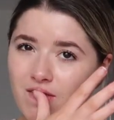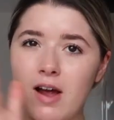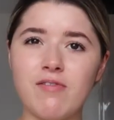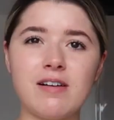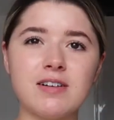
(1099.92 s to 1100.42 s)

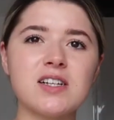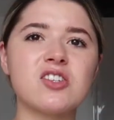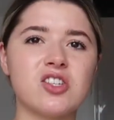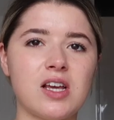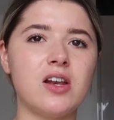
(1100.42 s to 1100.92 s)
I've never
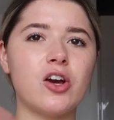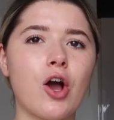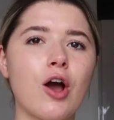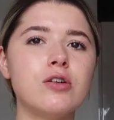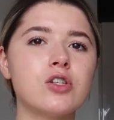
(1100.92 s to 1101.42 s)
seen a
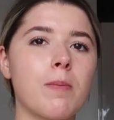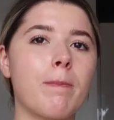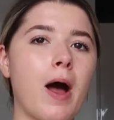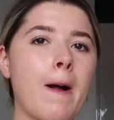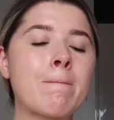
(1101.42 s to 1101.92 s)
ghost,
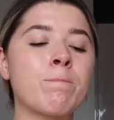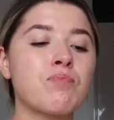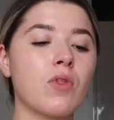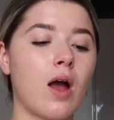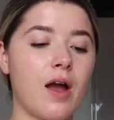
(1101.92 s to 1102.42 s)
but
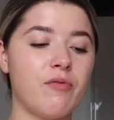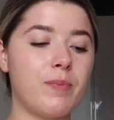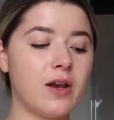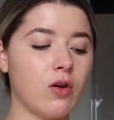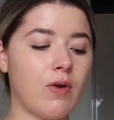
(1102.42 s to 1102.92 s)
I've
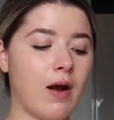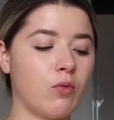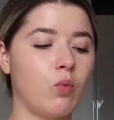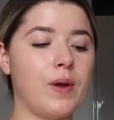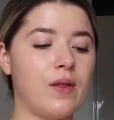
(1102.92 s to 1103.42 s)
been
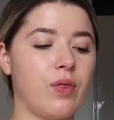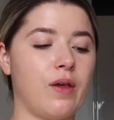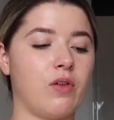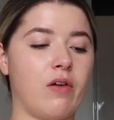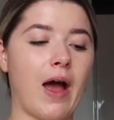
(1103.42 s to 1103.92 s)
around weird
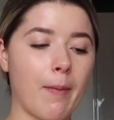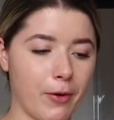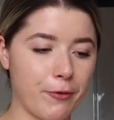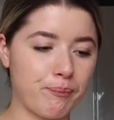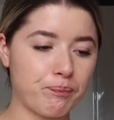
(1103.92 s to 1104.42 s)
things that have
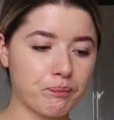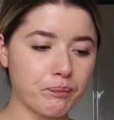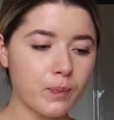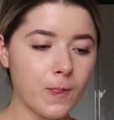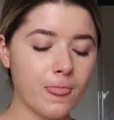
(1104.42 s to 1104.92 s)
happened,
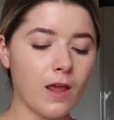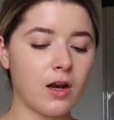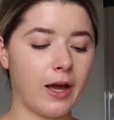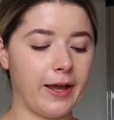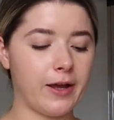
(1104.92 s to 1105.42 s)

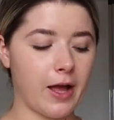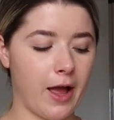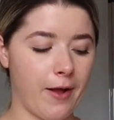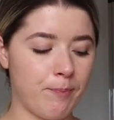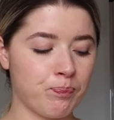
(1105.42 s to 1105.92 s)
like
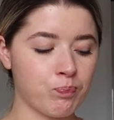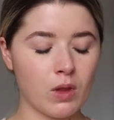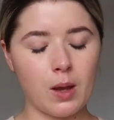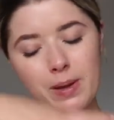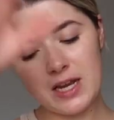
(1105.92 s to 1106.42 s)

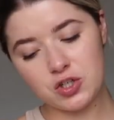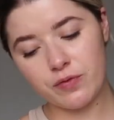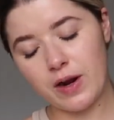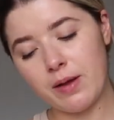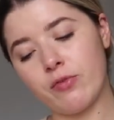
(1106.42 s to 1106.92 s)
picture
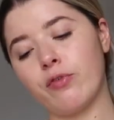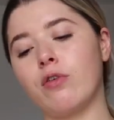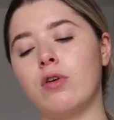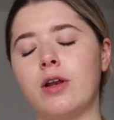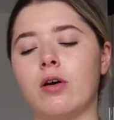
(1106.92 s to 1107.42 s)
frames
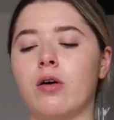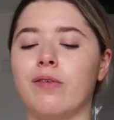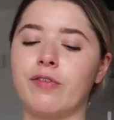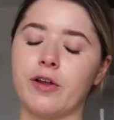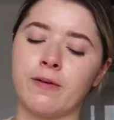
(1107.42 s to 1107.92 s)
falling
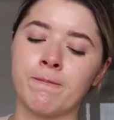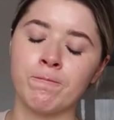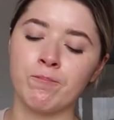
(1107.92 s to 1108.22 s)
off and